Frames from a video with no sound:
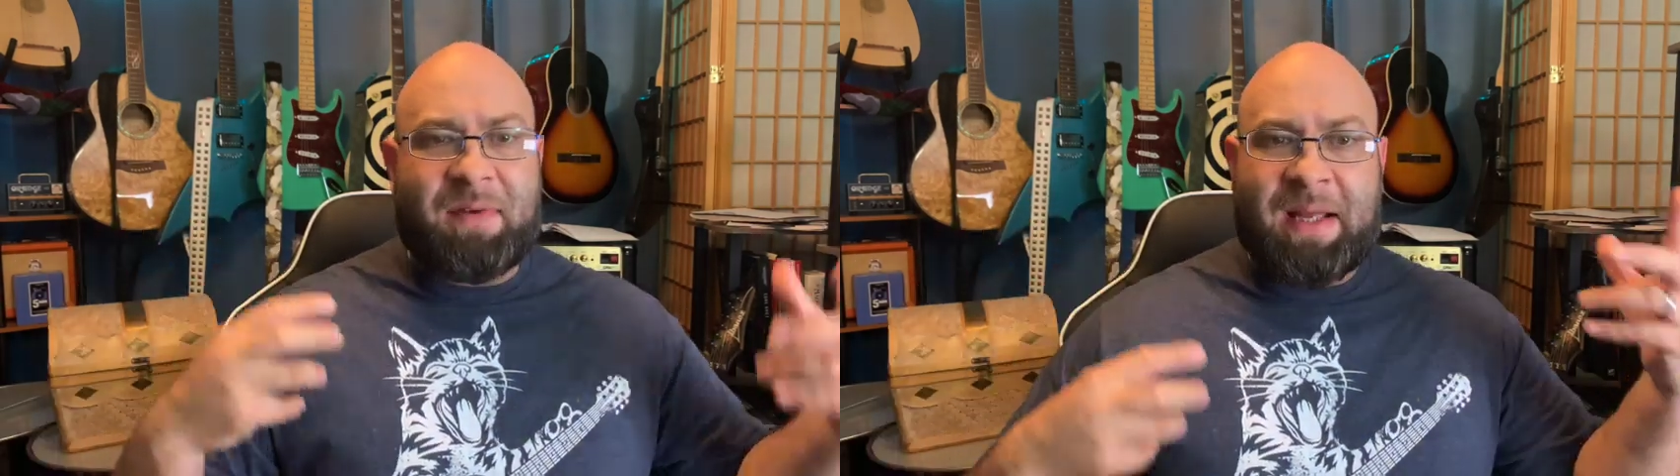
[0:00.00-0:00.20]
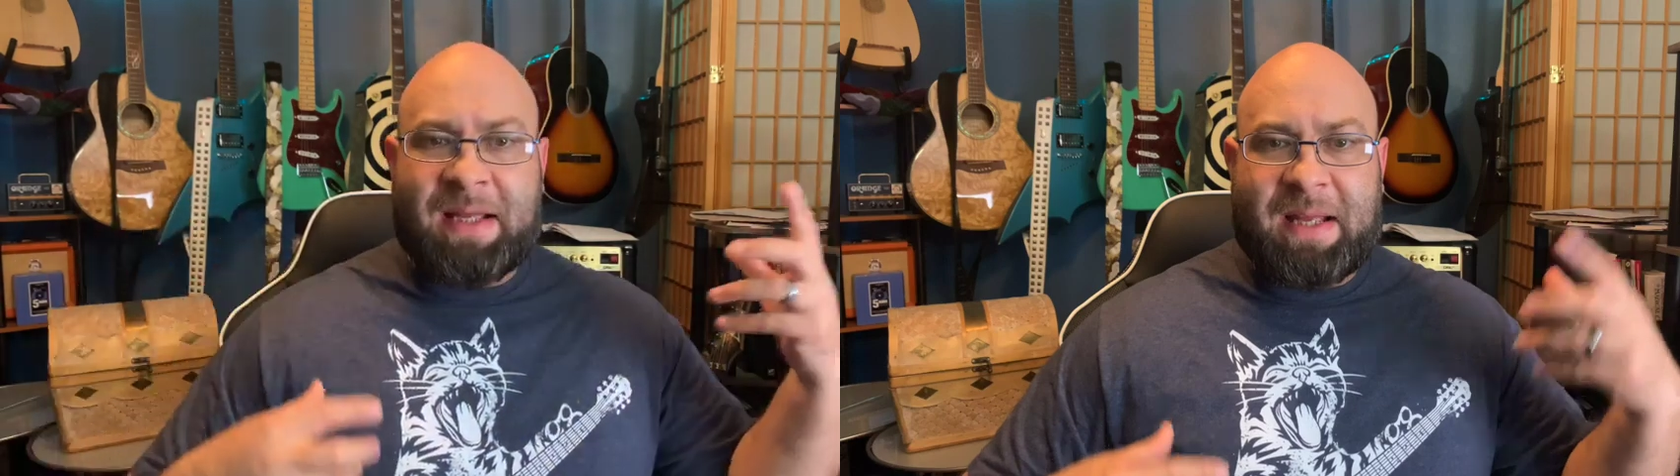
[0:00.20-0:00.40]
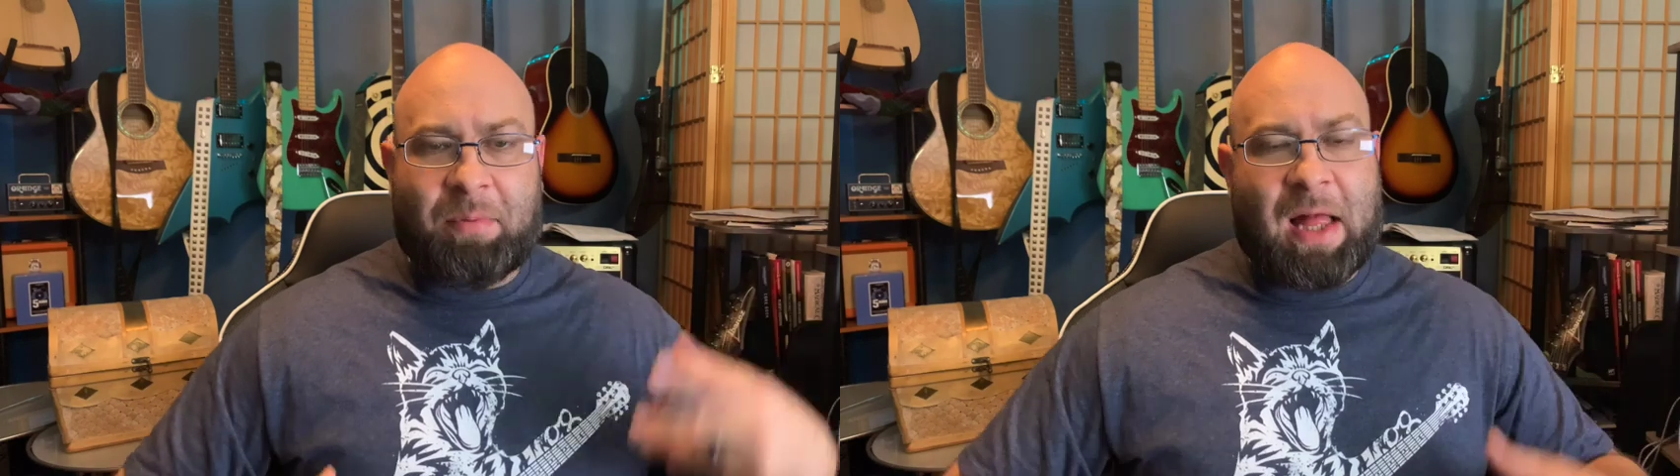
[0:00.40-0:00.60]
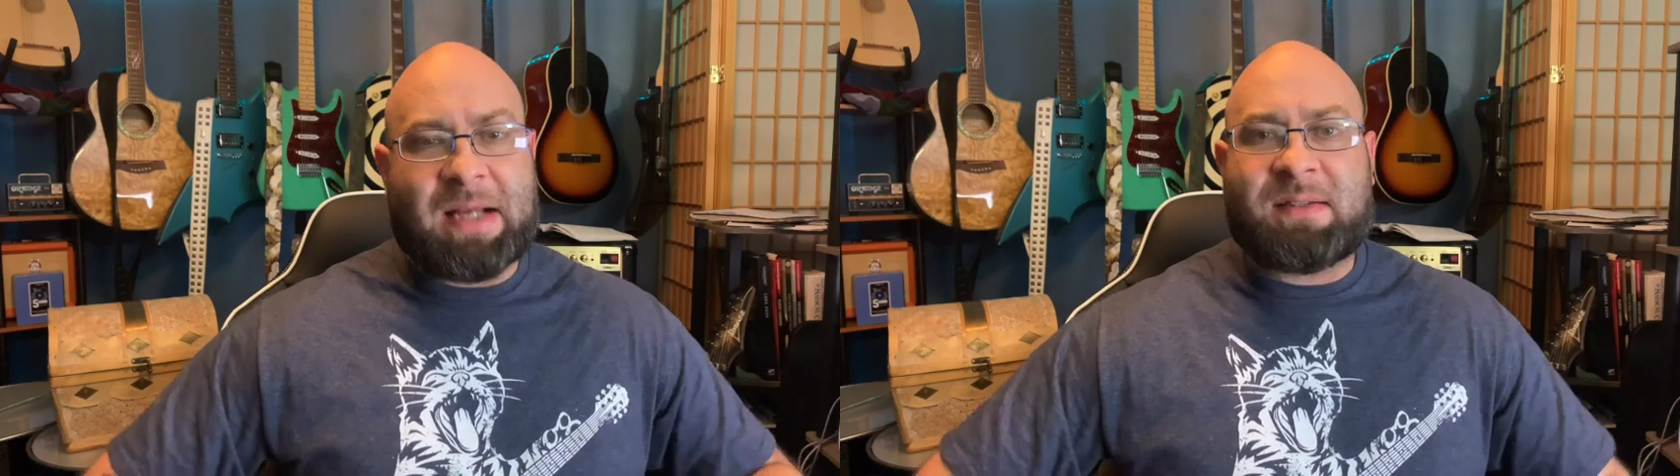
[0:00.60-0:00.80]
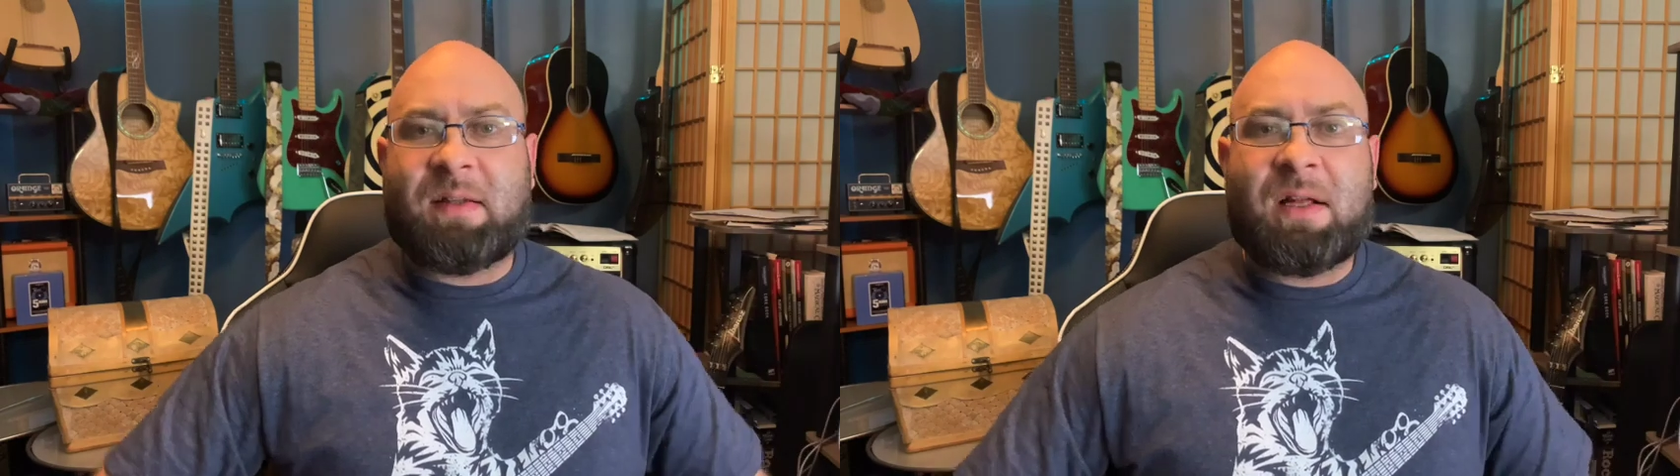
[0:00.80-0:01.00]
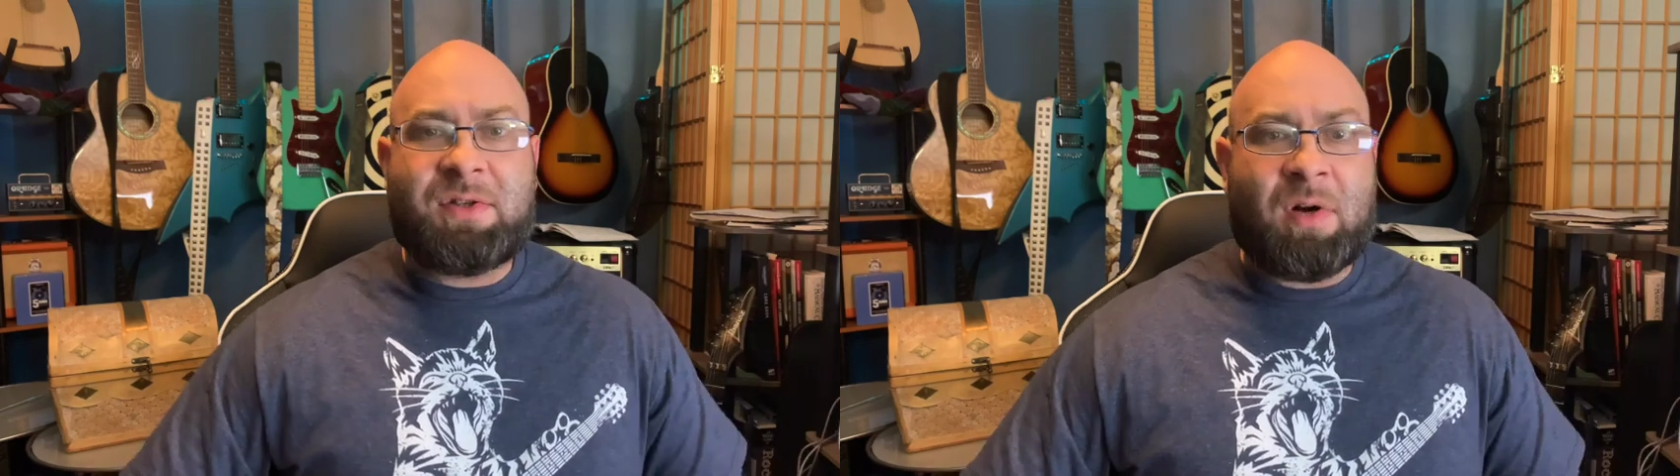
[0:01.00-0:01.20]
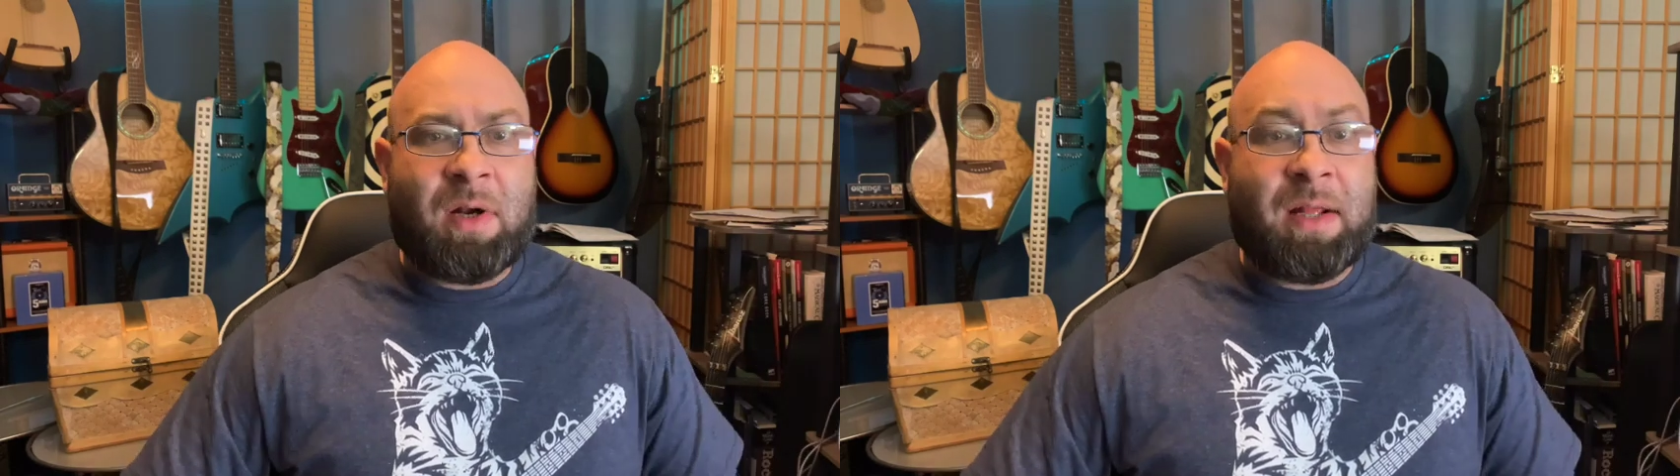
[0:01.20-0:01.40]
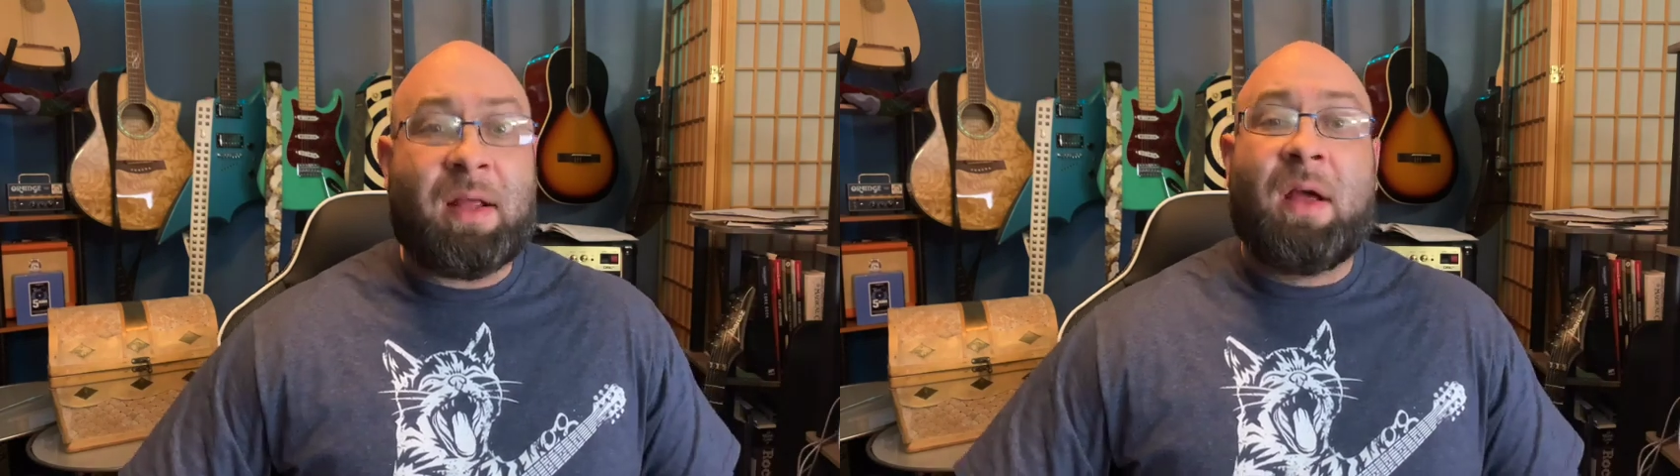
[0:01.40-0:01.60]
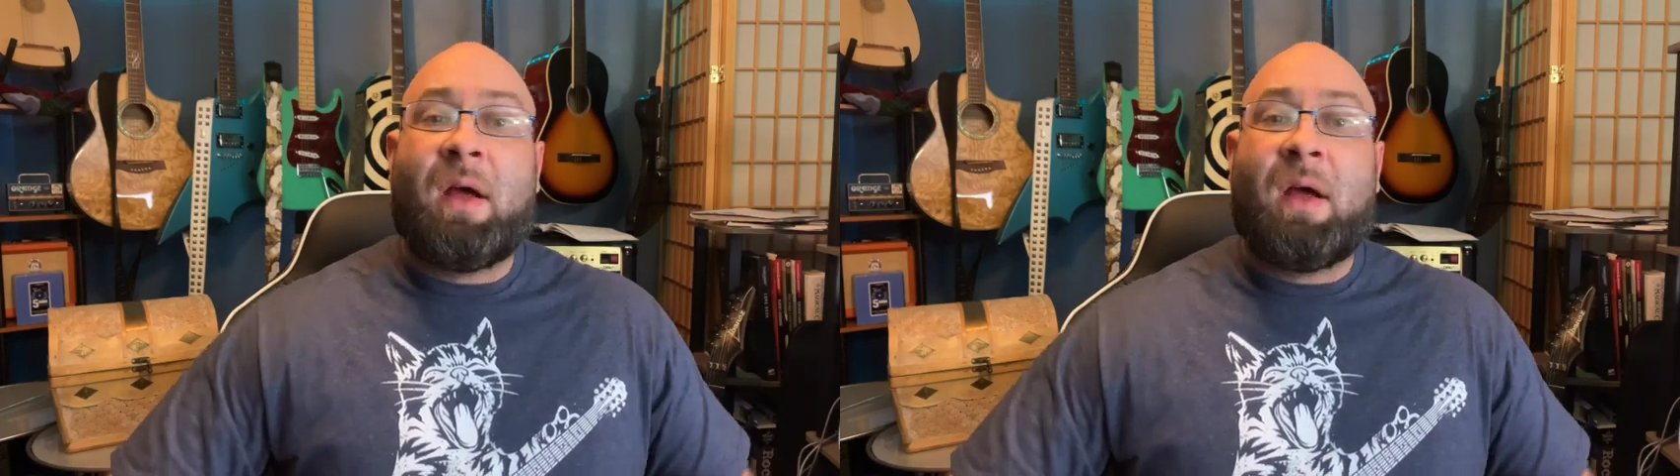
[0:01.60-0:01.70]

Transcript: inky black sludge on it.